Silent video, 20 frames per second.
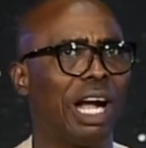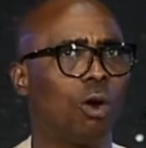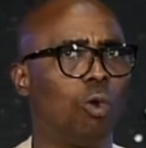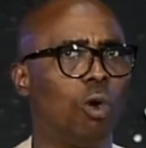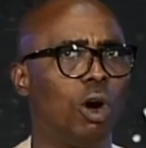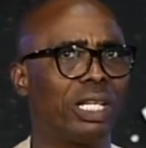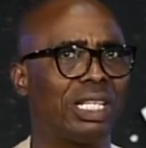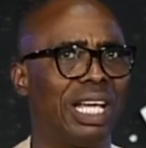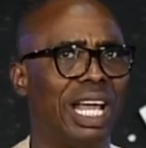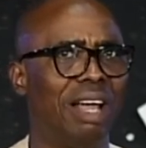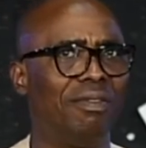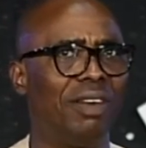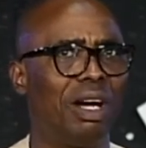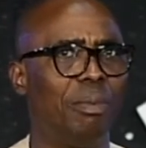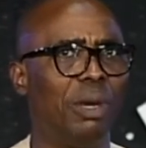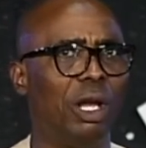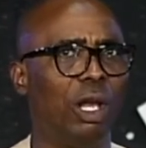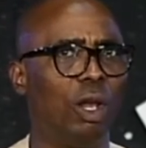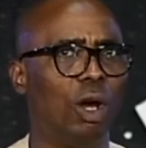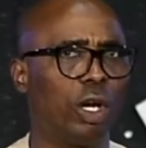back
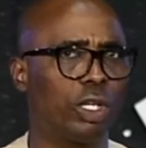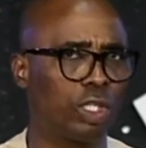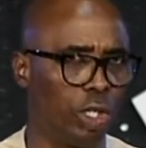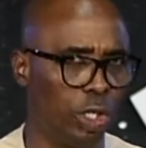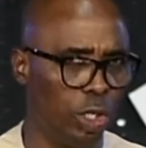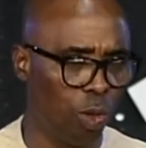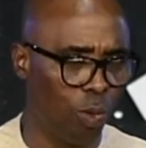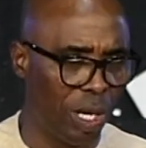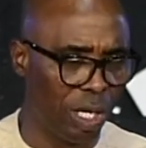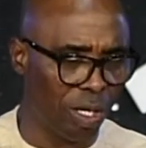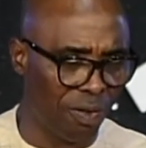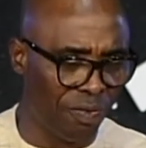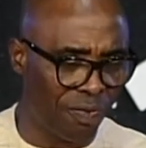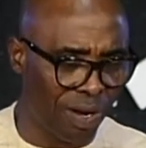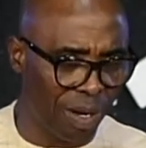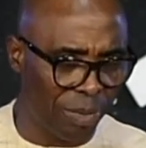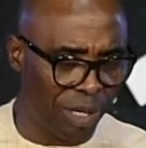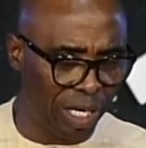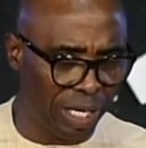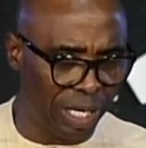whatever belonged to you and your
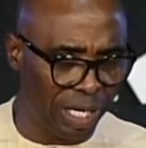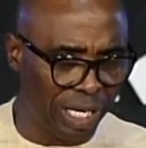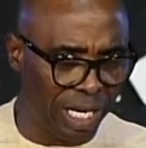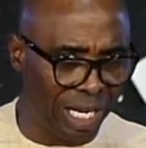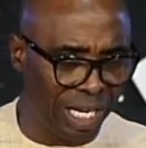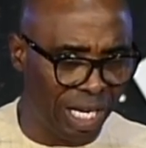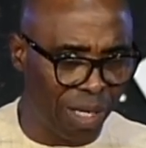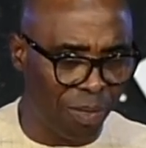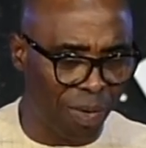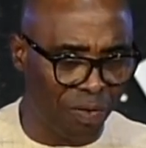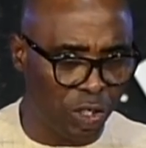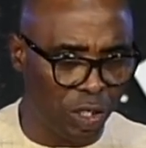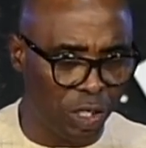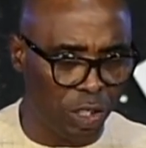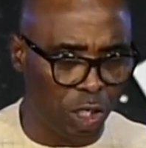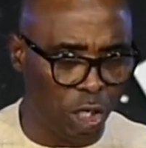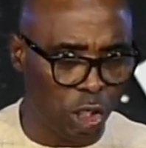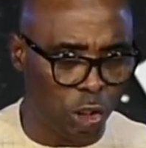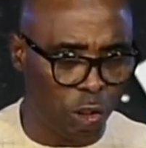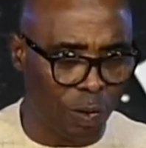family in the name of
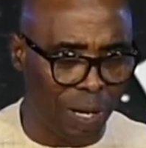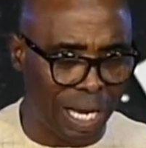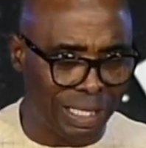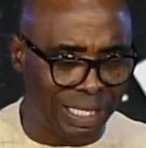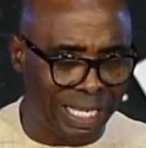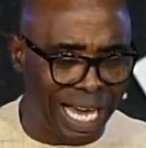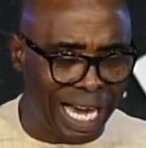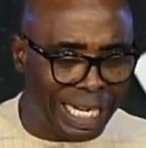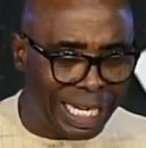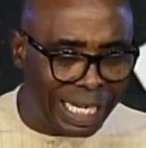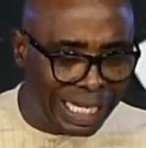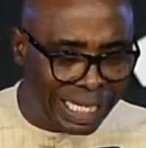Jesus Christ, they are